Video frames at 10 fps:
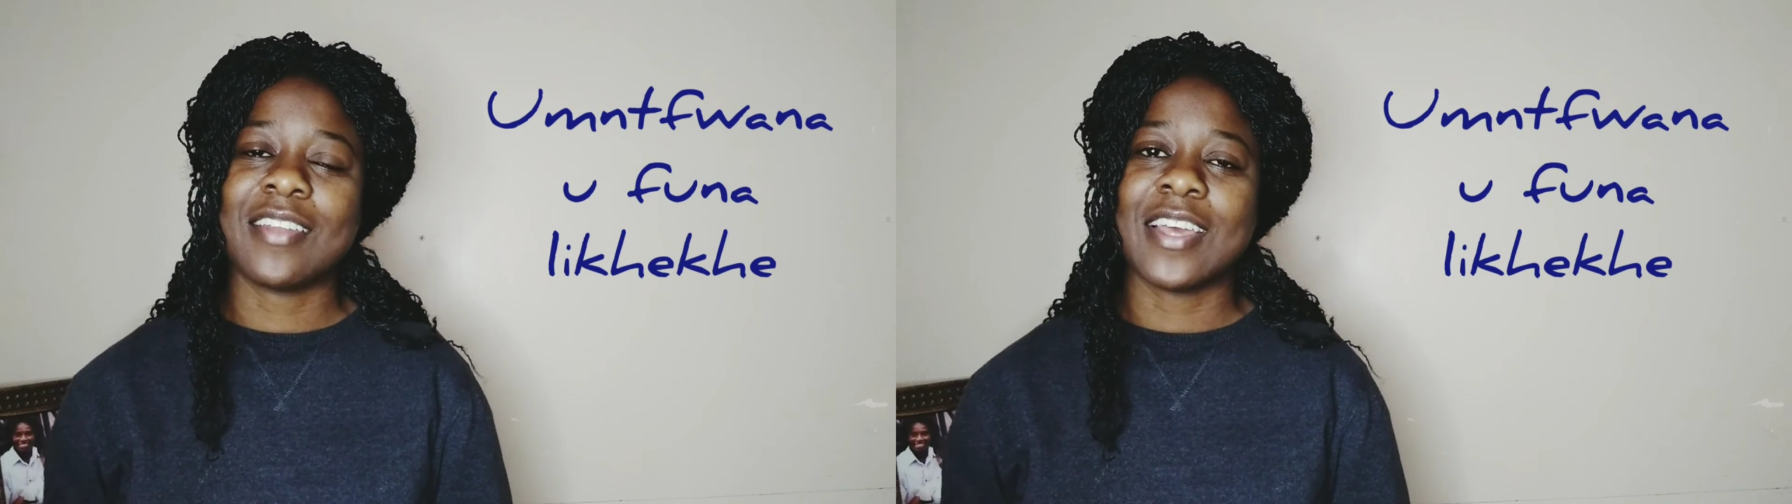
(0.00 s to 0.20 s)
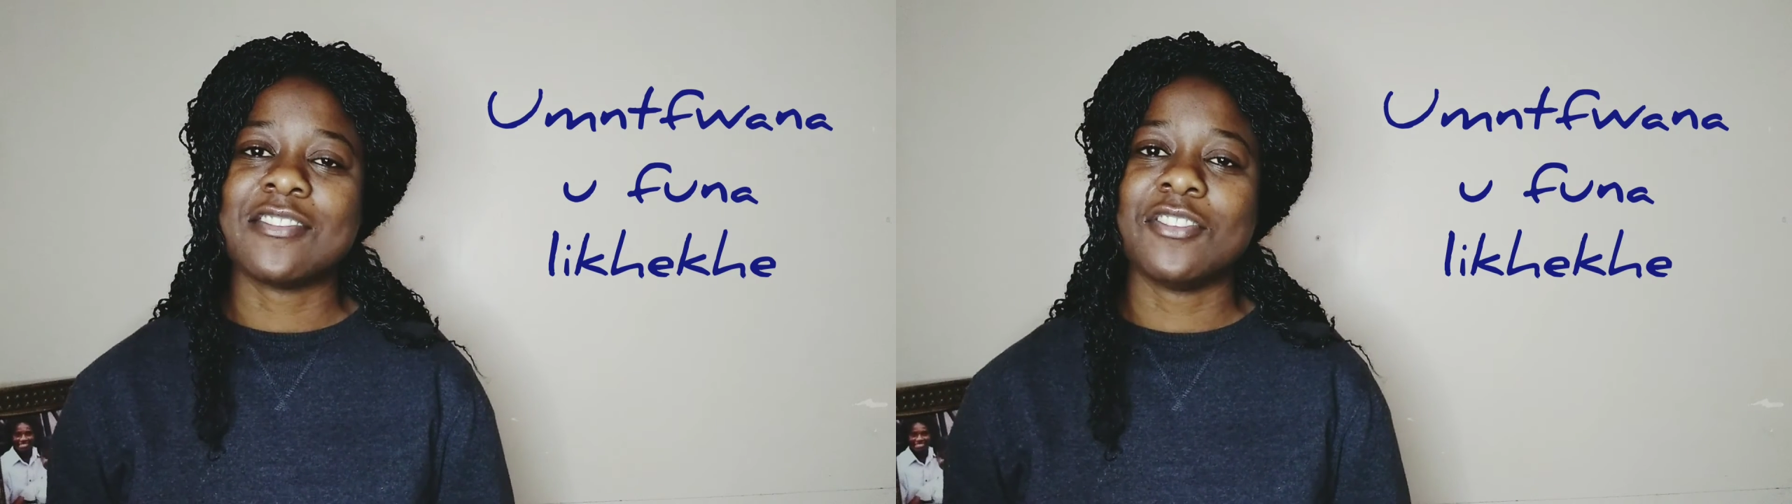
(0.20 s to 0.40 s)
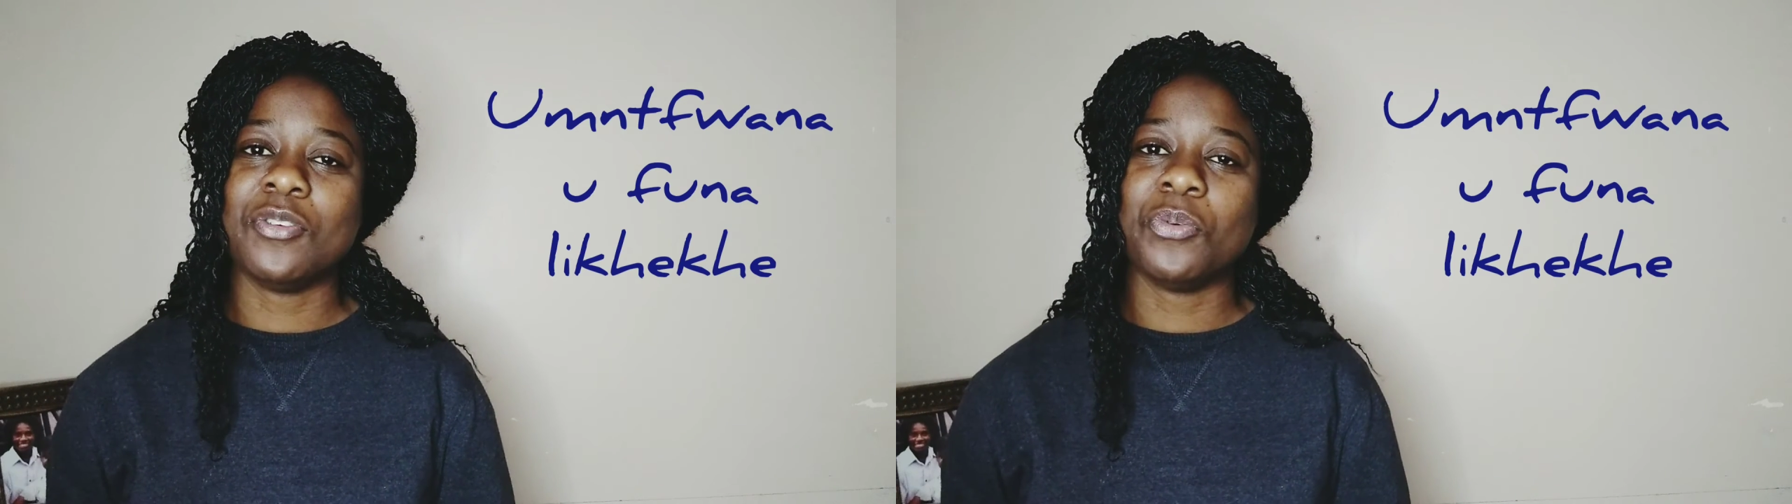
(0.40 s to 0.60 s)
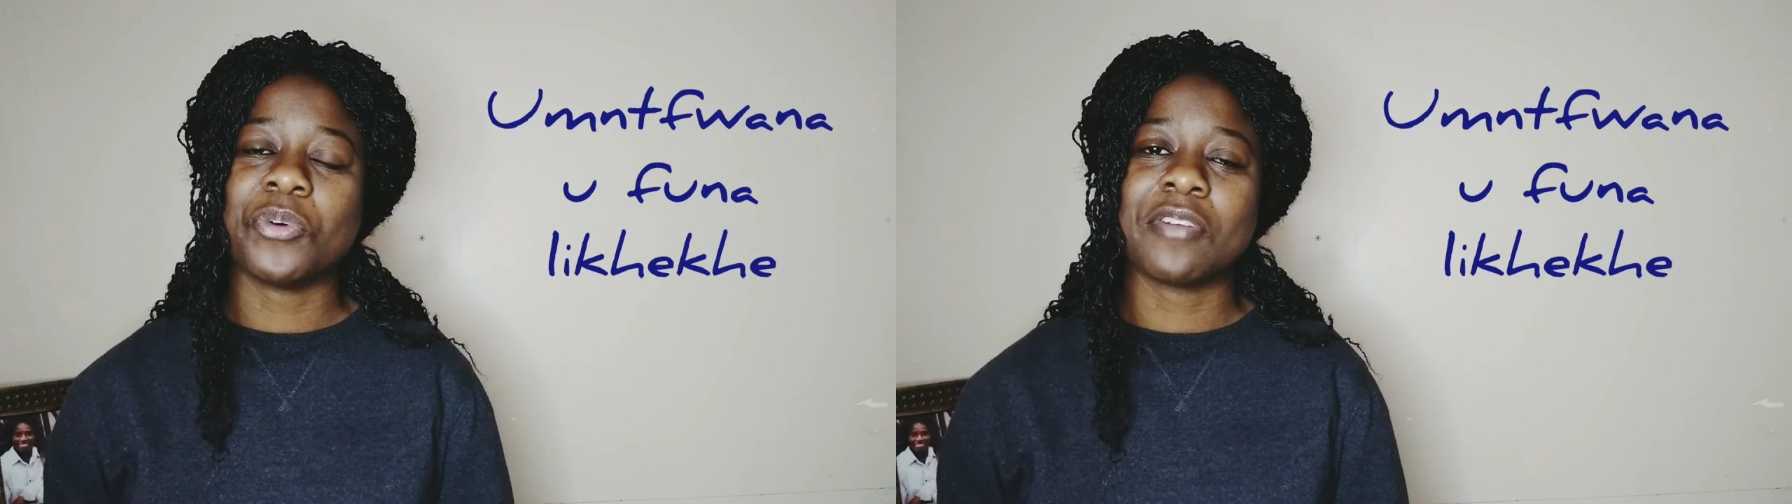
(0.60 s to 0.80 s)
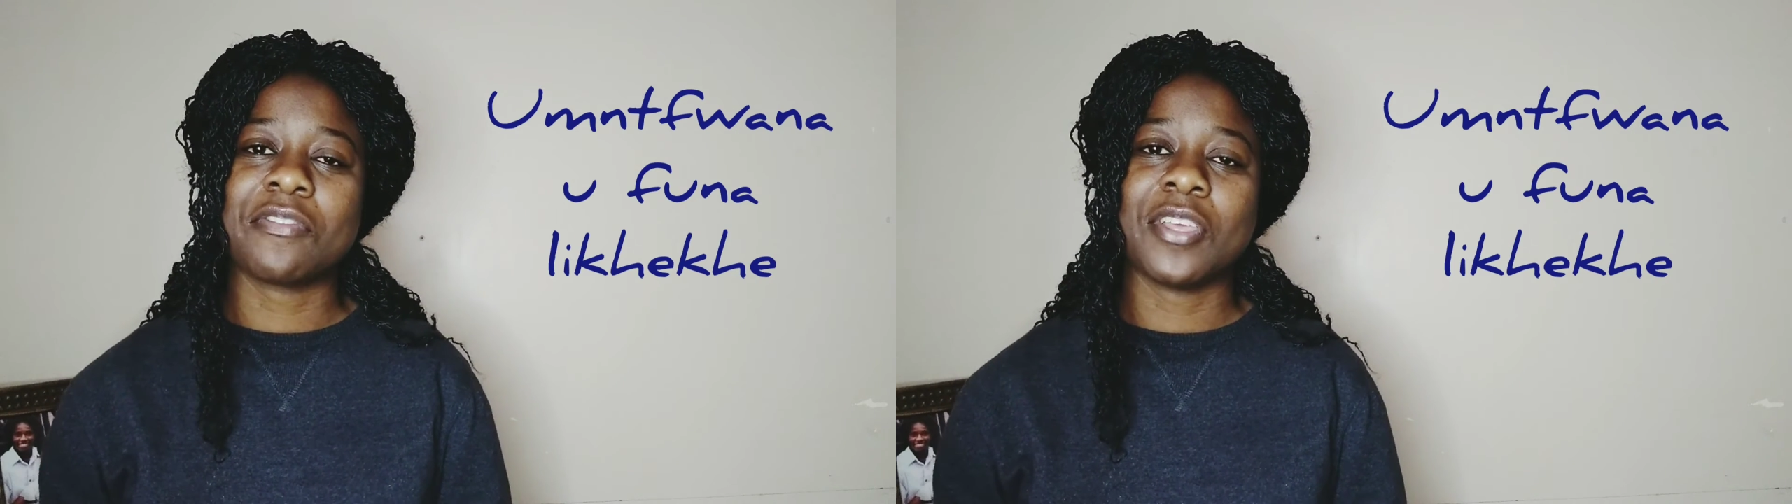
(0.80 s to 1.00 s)
Nice new
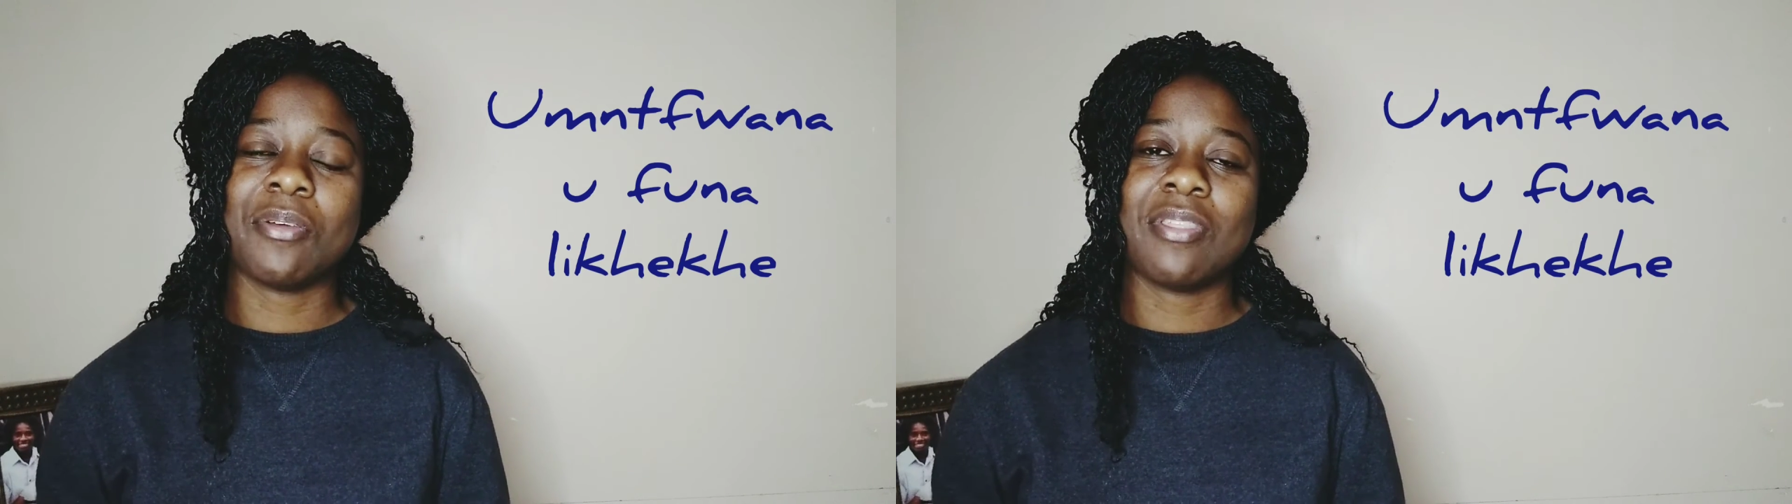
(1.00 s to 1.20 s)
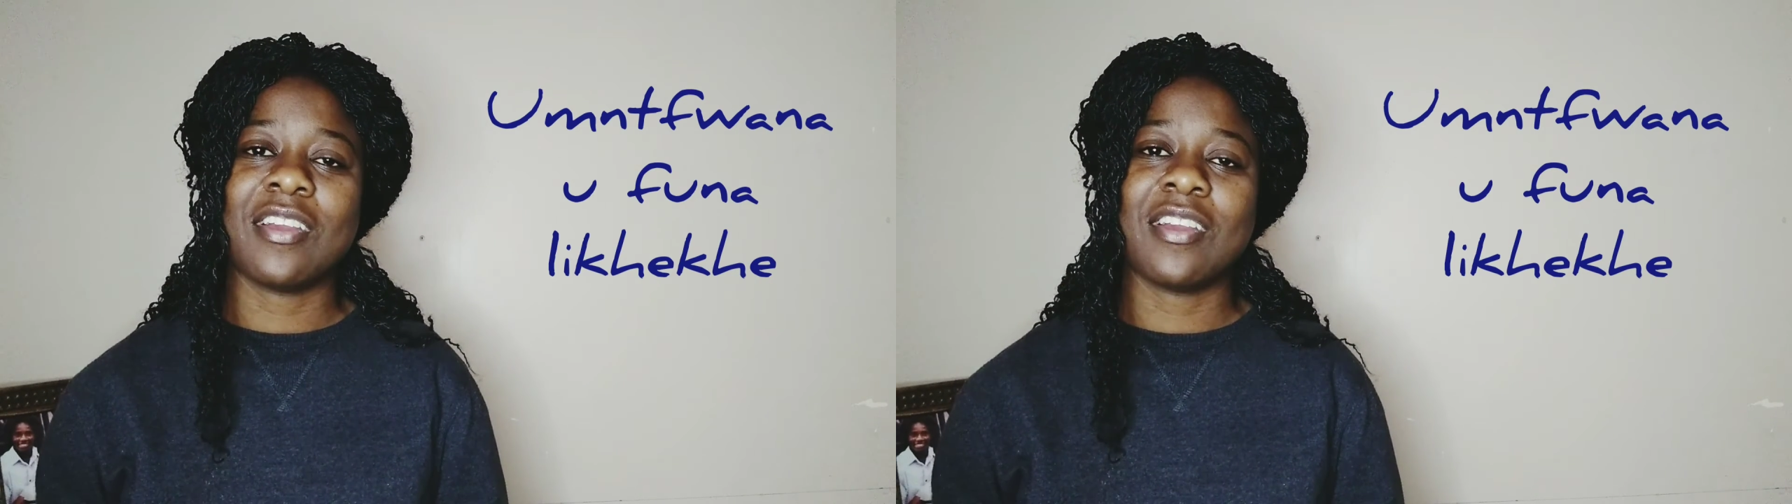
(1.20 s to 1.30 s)
word for you